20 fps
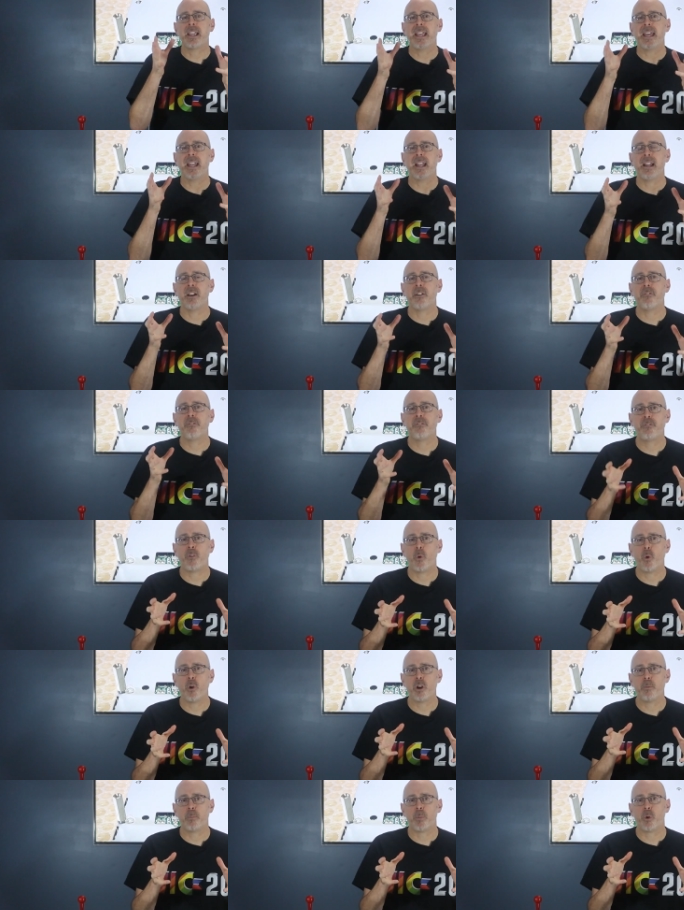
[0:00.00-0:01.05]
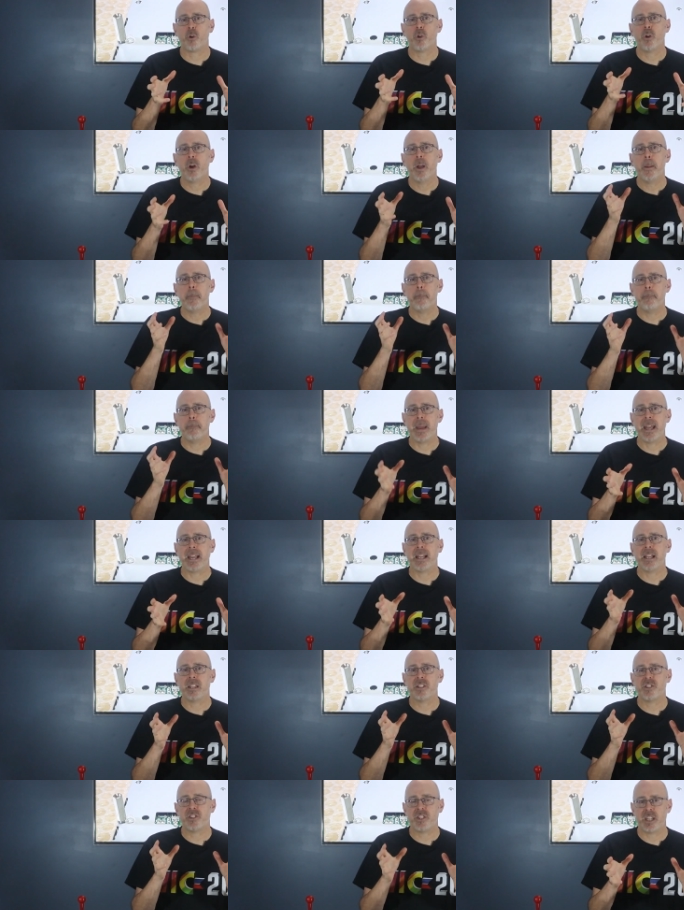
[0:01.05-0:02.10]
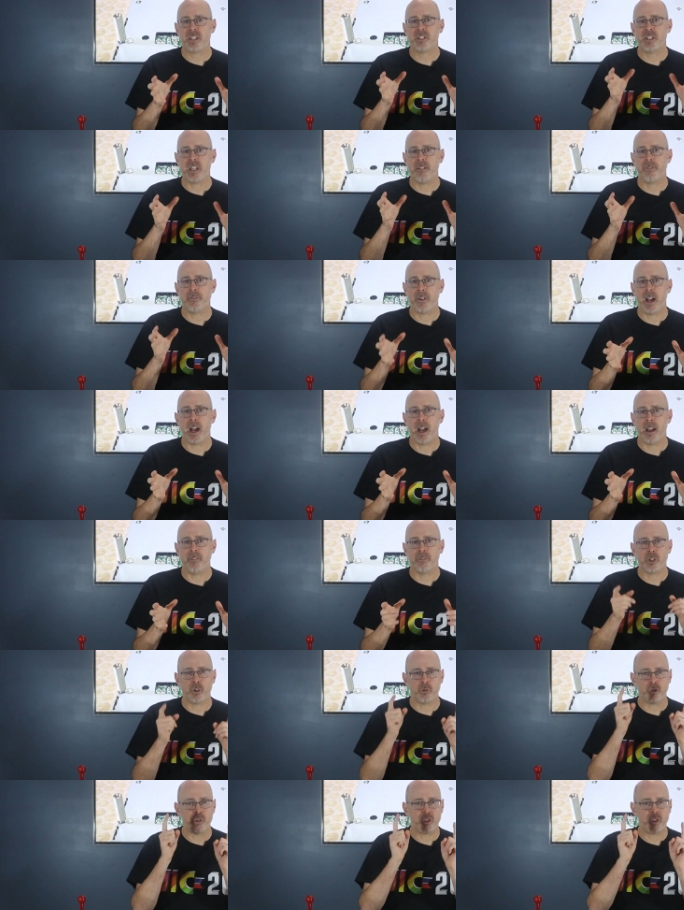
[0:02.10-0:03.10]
could get an affordable Mega 65.